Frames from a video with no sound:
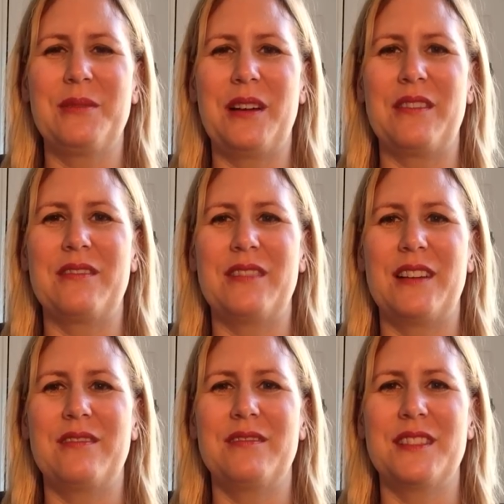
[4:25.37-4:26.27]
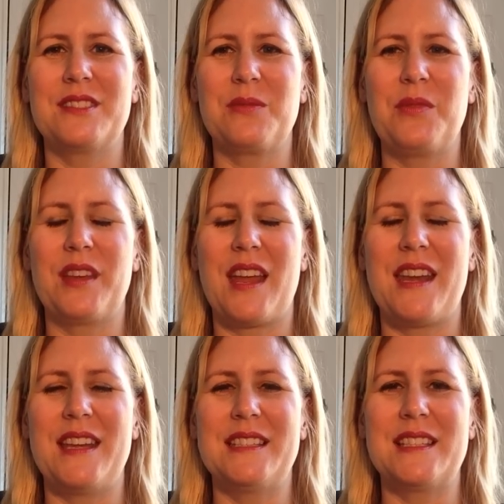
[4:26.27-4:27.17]
There's something I
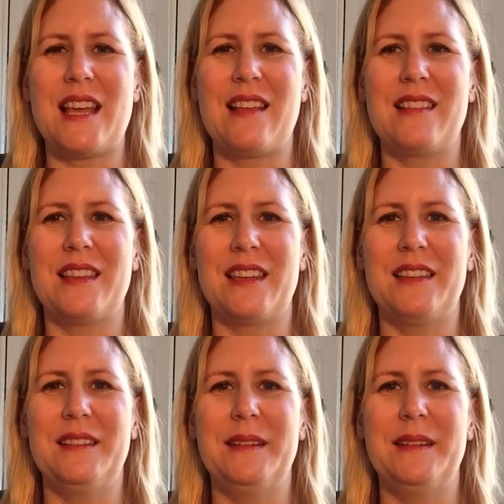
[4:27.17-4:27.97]
need to tell you.